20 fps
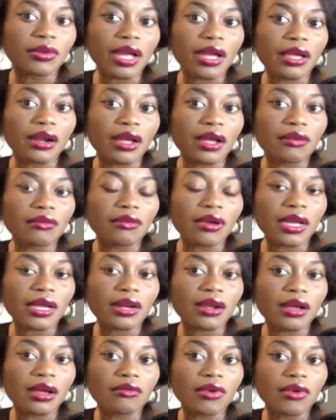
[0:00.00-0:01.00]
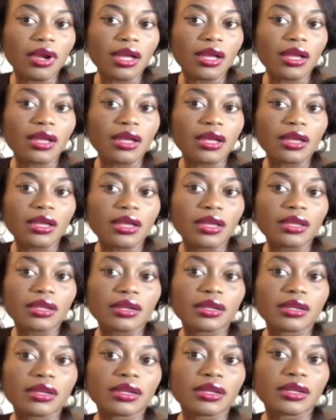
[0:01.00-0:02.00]
You can also visit
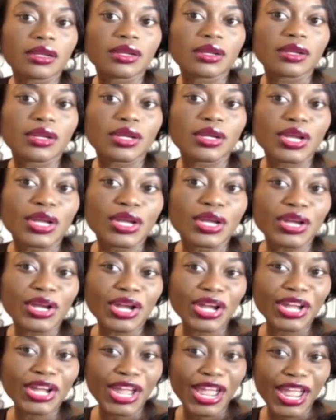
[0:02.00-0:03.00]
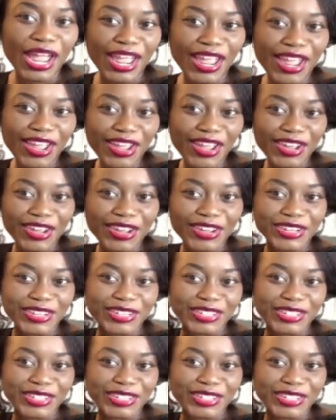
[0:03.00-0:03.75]
lovelyt.com to purchase any merchandise.